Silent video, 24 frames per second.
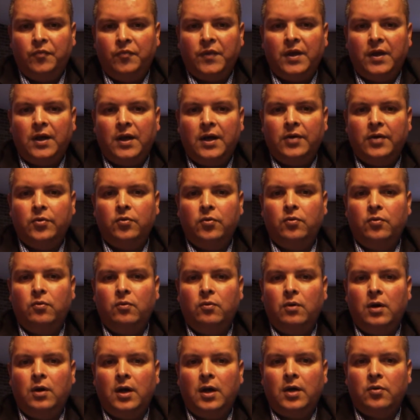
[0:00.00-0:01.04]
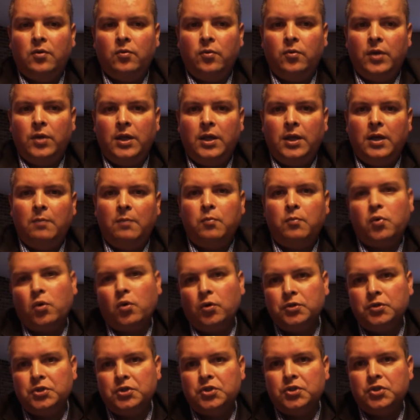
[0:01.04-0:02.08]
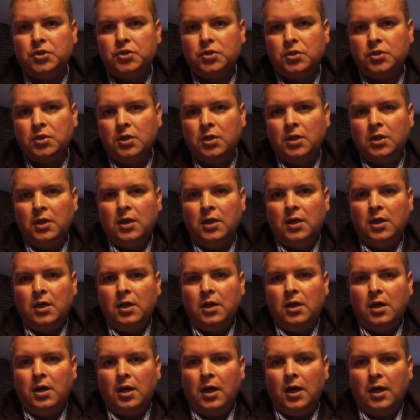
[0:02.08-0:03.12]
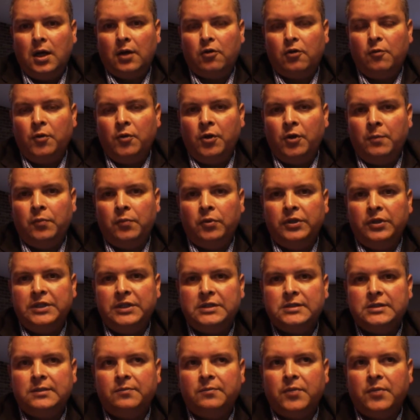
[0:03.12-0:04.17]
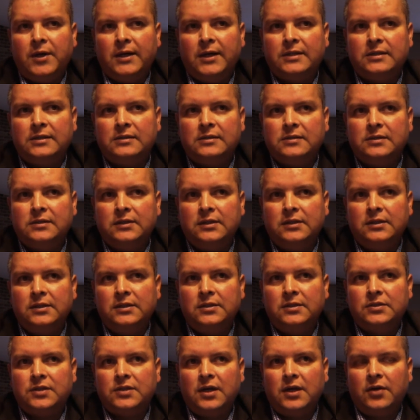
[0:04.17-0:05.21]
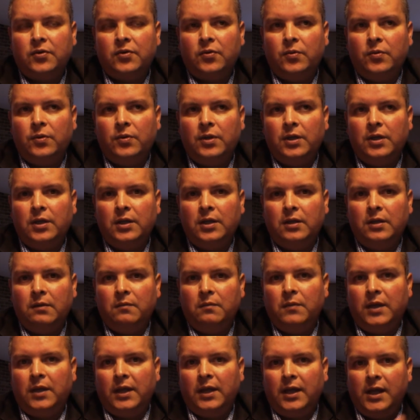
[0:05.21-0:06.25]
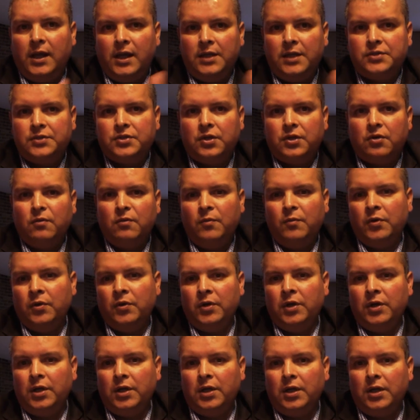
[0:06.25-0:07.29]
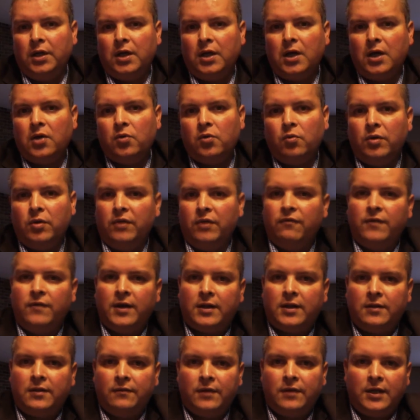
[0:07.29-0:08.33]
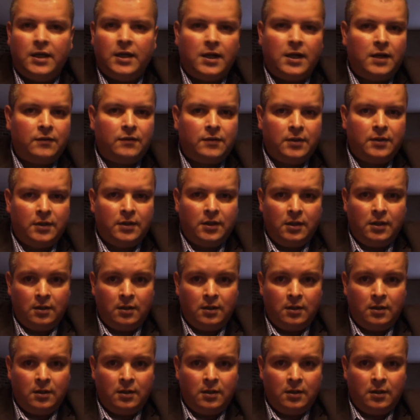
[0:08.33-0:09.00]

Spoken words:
how do we approach community policing practices? How do we engage the community? How do we effectively get out there